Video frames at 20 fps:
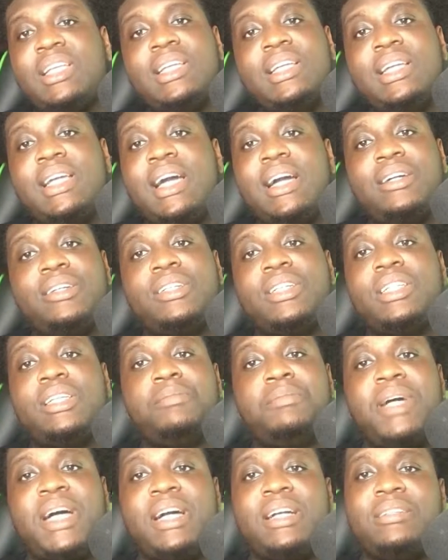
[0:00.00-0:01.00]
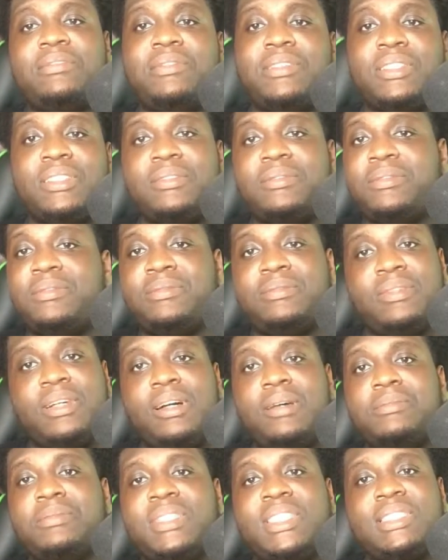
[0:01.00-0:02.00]
You get a goodie bag full of
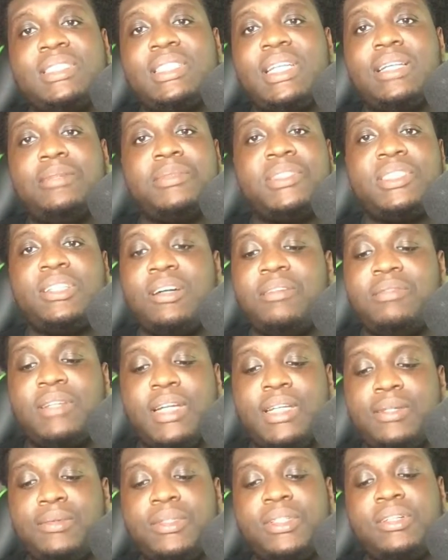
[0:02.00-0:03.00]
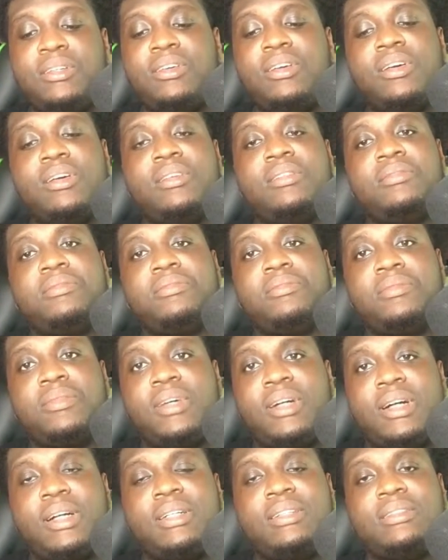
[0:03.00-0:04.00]
the same stuff that you would have got
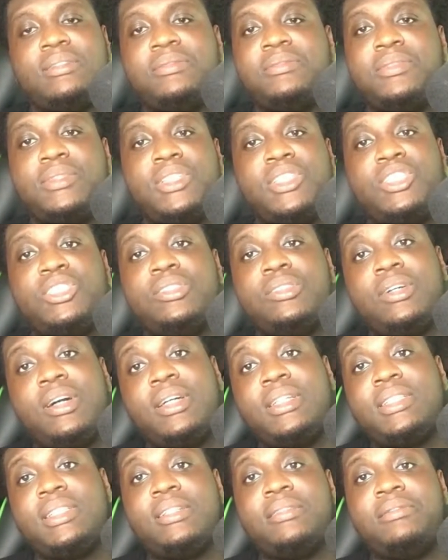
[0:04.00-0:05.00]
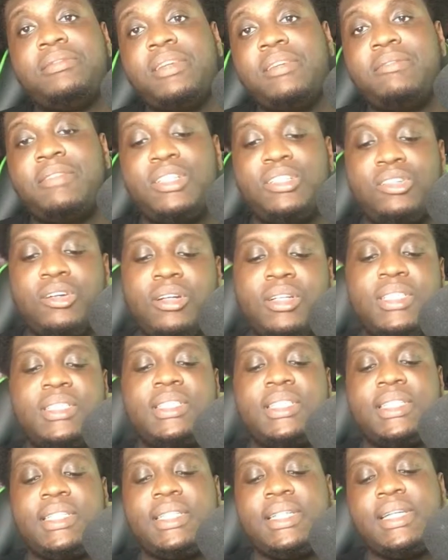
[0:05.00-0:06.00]
for the $250
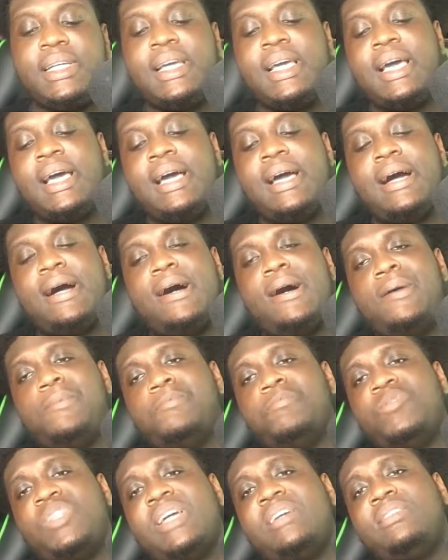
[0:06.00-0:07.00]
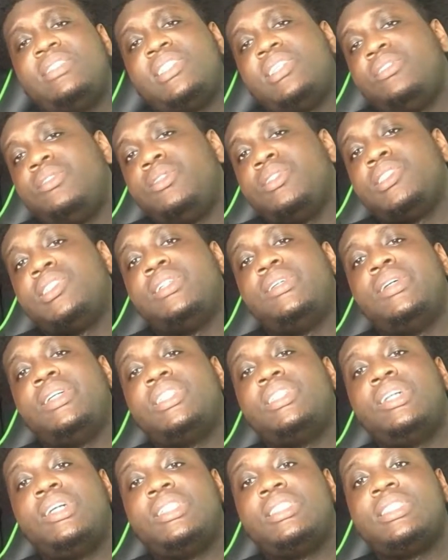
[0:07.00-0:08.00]
ticket. There is also a
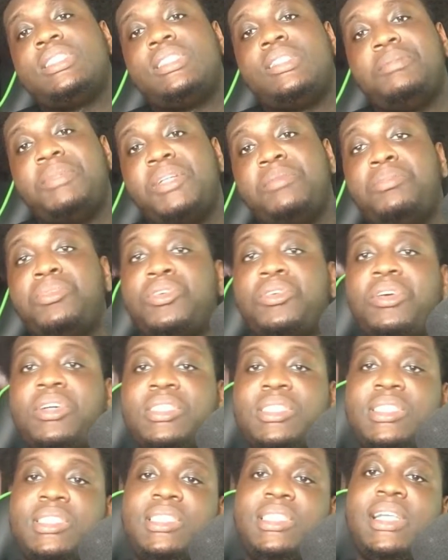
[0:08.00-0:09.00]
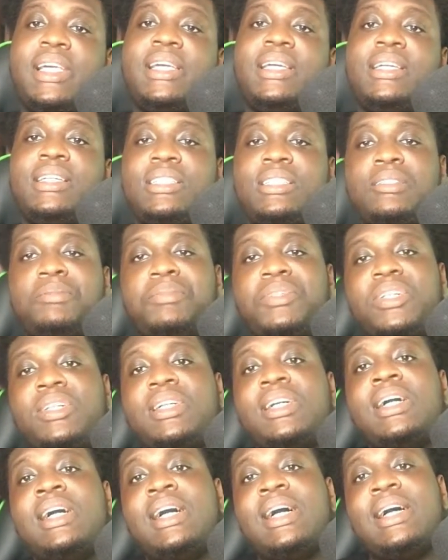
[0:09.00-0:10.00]
chance to be brought on stage,
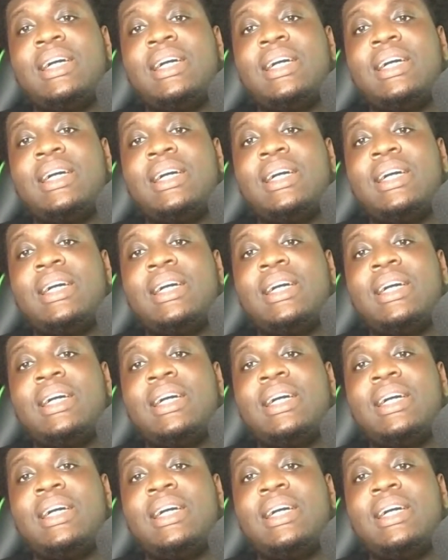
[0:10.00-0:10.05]
but